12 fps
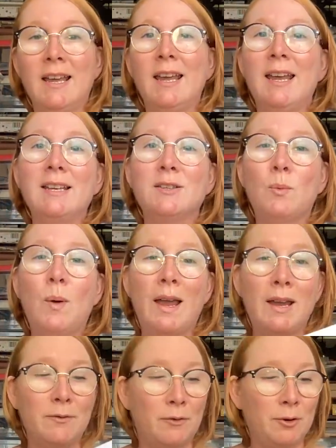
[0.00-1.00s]
It is a
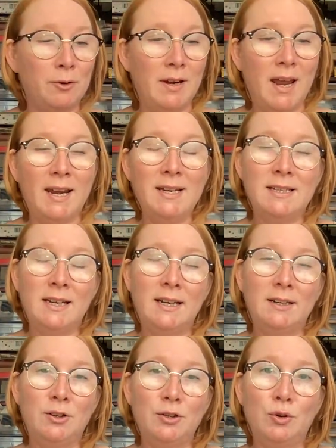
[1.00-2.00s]
way of
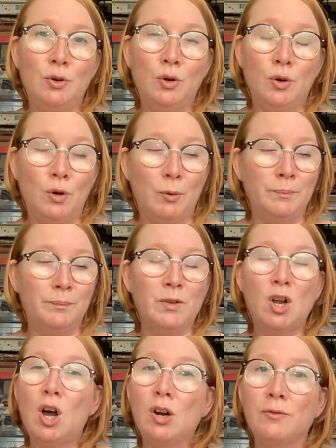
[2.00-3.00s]
creating your
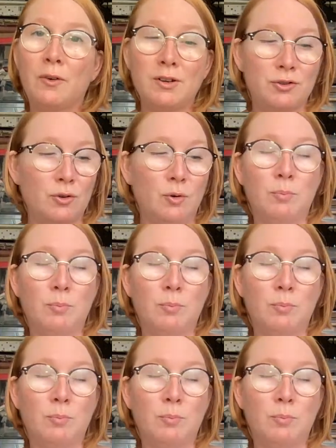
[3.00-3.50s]
card fronts or